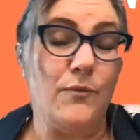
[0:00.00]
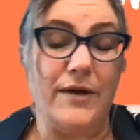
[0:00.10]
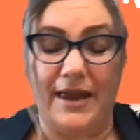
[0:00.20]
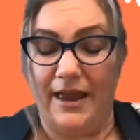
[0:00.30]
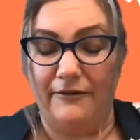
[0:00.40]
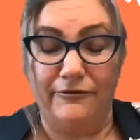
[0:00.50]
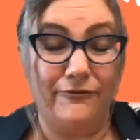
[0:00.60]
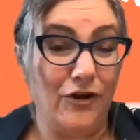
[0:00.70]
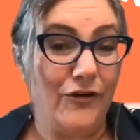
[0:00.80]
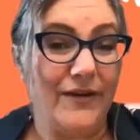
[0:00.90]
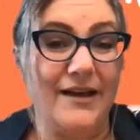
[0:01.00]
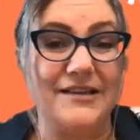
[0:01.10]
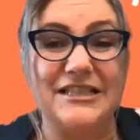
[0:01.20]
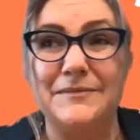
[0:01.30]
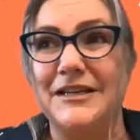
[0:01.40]
We have follow the
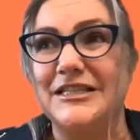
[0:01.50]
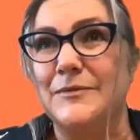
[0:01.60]
customers,